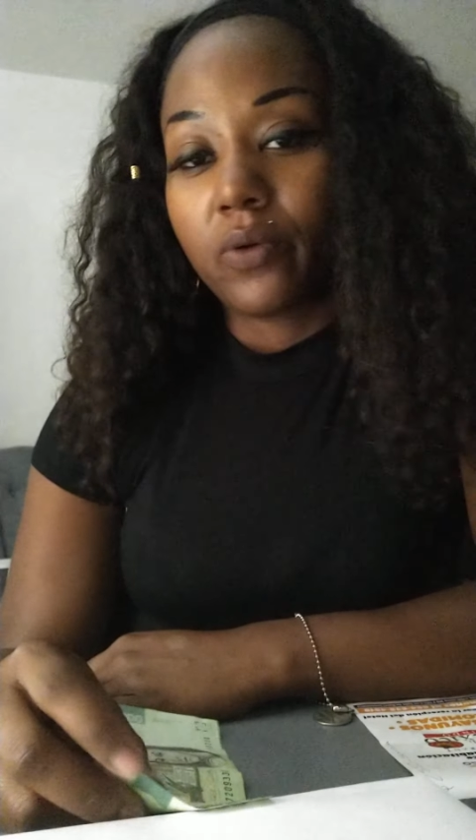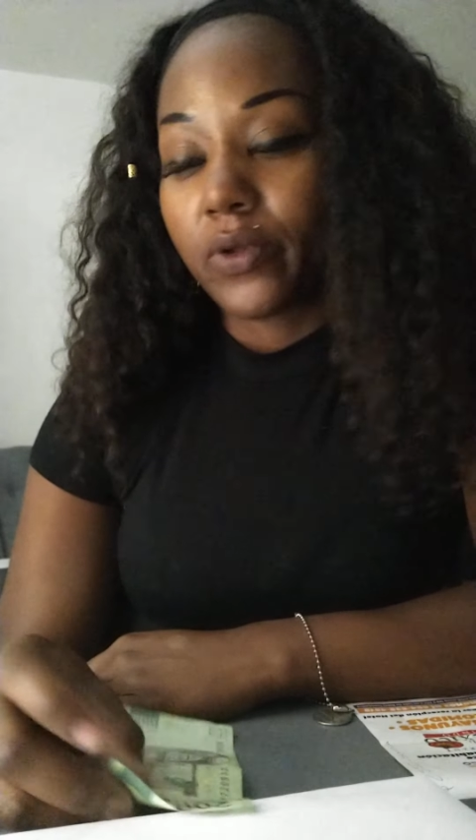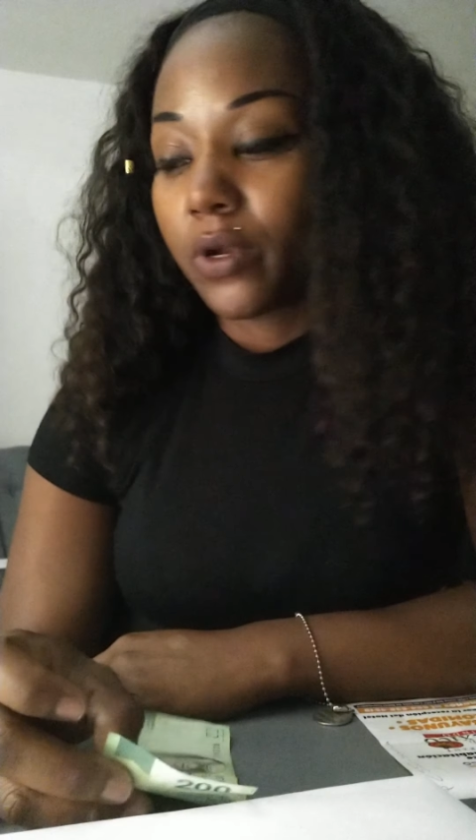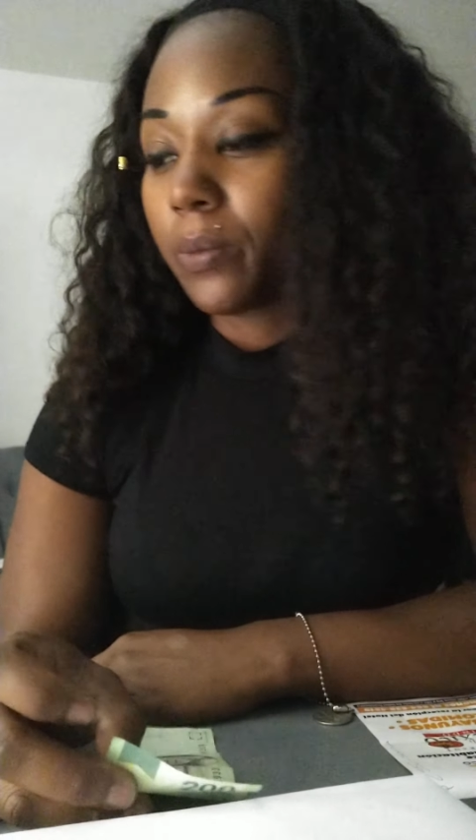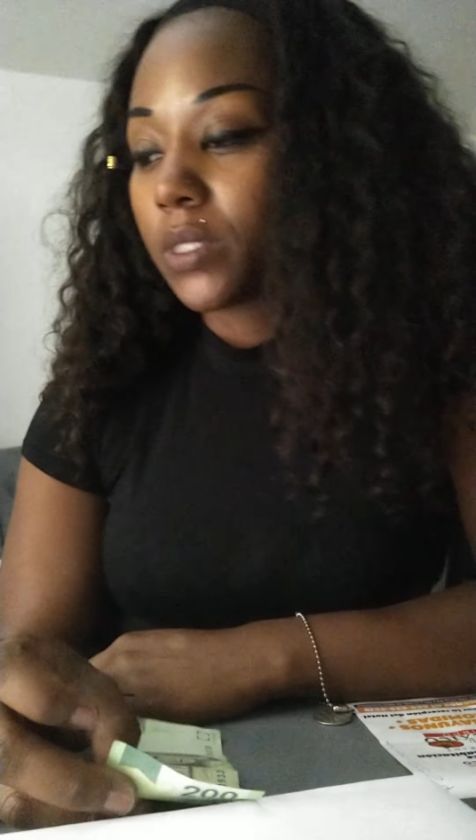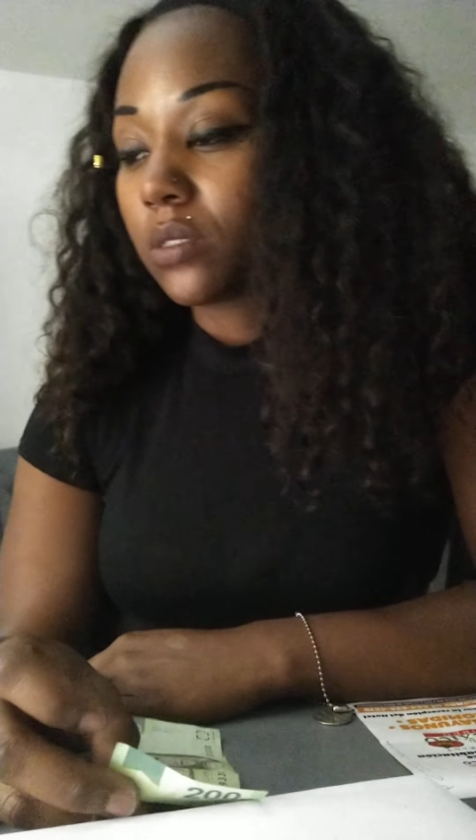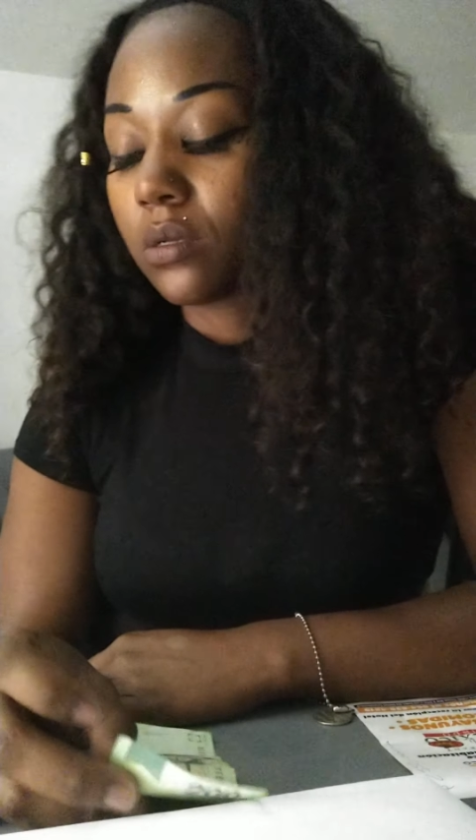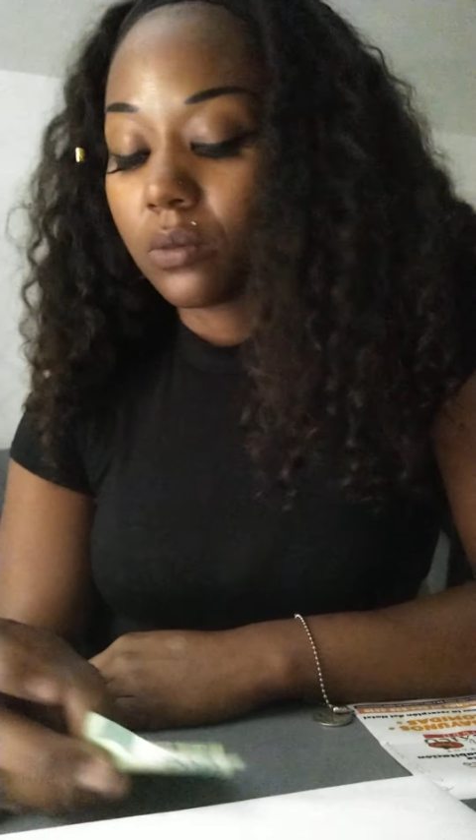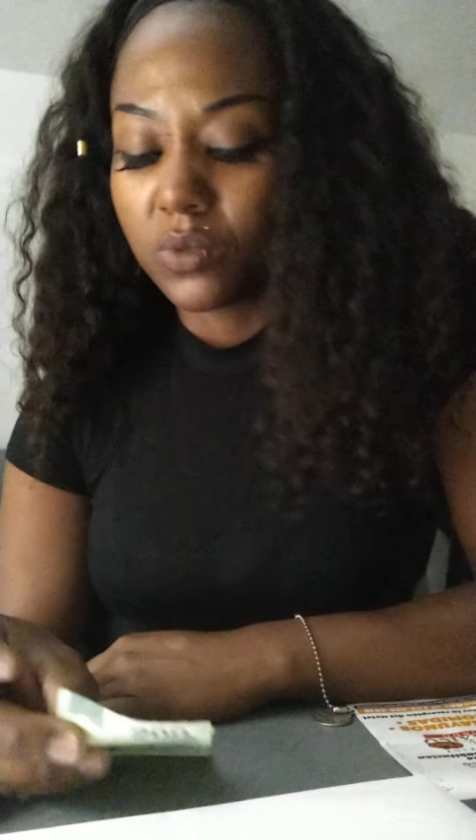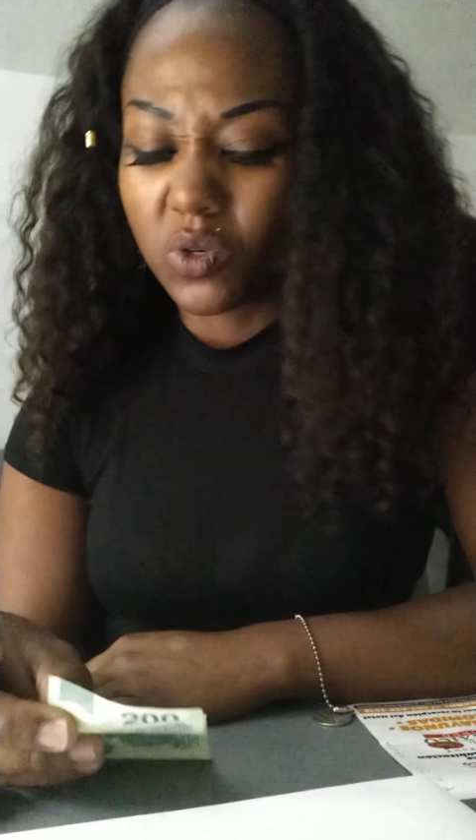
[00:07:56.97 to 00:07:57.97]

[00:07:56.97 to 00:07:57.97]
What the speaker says: over here messing up.